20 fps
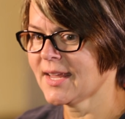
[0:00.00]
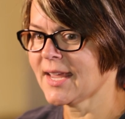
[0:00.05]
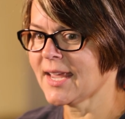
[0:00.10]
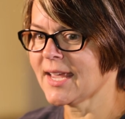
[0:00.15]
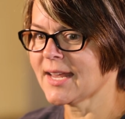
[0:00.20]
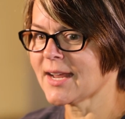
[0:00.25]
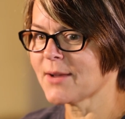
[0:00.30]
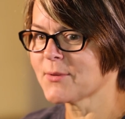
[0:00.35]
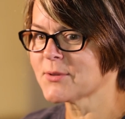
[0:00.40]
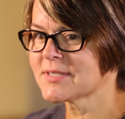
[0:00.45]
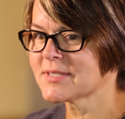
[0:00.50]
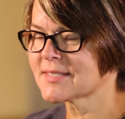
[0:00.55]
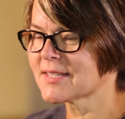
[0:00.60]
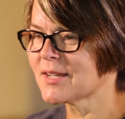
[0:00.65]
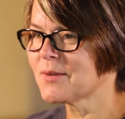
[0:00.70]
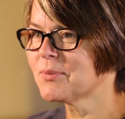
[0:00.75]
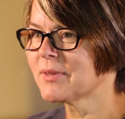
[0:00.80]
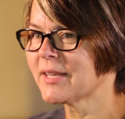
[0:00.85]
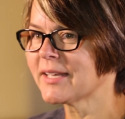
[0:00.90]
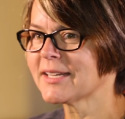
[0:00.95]
and I was
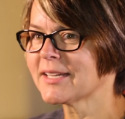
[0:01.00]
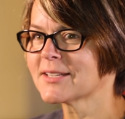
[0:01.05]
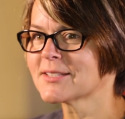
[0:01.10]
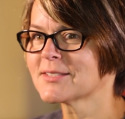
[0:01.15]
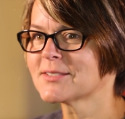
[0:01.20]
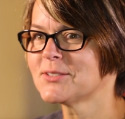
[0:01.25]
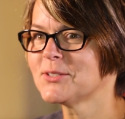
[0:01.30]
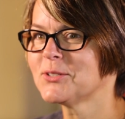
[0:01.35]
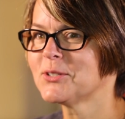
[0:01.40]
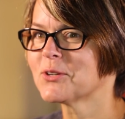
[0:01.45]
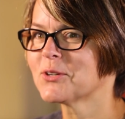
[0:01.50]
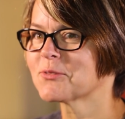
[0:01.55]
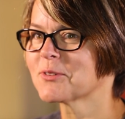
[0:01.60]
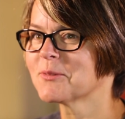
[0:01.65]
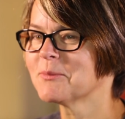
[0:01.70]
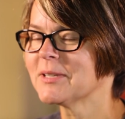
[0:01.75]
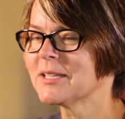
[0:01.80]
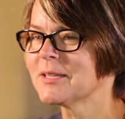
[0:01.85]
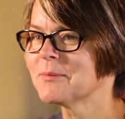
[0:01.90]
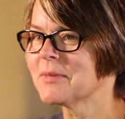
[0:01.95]
subletting a studio
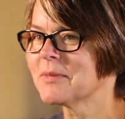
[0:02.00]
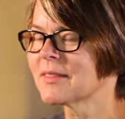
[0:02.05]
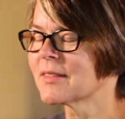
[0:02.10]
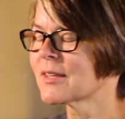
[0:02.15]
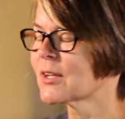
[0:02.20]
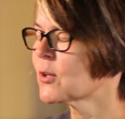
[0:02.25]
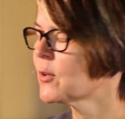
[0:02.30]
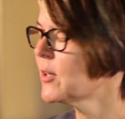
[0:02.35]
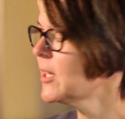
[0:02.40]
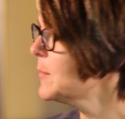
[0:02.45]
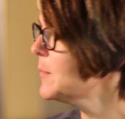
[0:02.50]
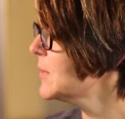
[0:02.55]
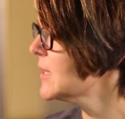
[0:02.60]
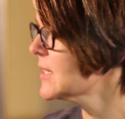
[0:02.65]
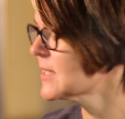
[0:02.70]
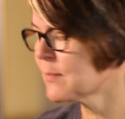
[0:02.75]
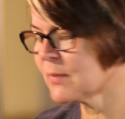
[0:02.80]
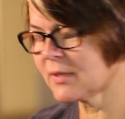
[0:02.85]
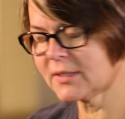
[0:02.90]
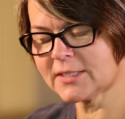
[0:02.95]
from him in the
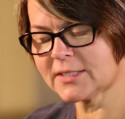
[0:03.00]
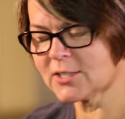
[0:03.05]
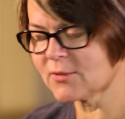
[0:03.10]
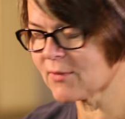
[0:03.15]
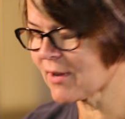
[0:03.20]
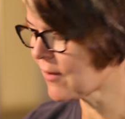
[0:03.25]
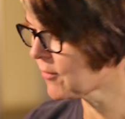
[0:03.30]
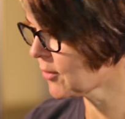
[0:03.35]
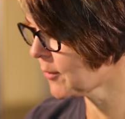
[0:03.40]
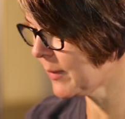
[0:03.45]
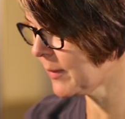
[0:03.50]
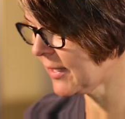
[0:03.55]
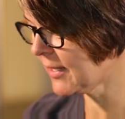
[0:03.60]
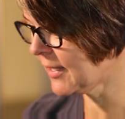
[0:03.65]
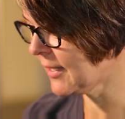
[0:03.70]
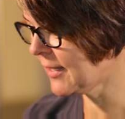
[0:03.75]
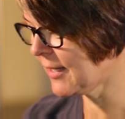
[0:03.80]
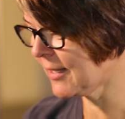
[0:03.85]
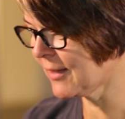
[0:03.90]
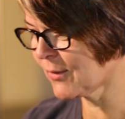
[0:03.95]
creepiest building you've ever been
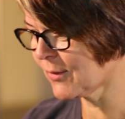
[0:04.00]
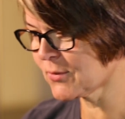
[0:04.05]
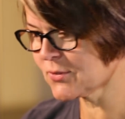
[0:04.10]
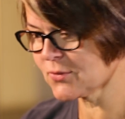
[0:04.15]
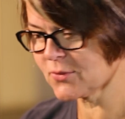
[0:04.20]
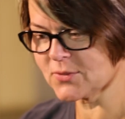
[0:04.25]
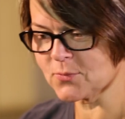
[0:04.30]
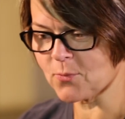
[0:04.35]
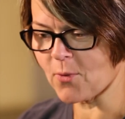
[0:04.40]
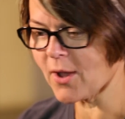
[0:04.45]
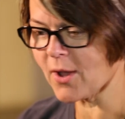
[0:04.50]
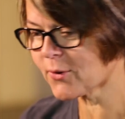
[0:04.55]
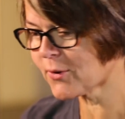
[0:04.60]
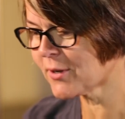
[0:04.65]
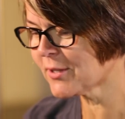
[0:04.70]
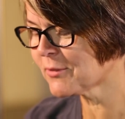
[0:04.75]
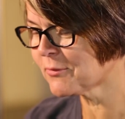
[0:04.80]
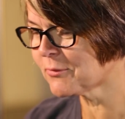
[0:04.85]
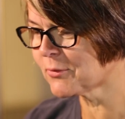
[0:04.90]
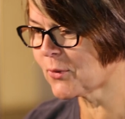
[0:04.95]
in, and there was always
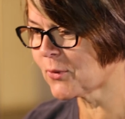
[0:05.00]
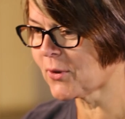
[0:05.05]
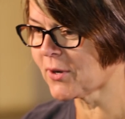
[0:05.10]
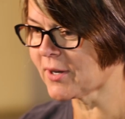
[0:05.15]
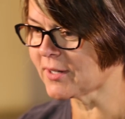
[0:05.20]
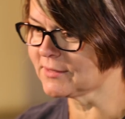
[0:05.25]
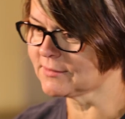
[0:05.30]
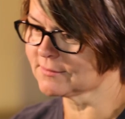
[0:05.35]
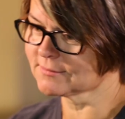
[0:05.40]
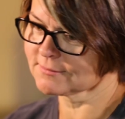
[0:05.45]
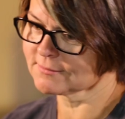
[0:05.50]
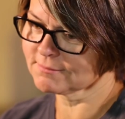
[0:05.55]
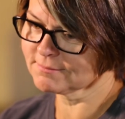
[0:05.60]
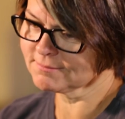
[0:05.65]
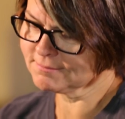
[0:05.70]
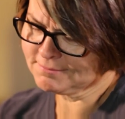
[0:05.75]
water on the floor and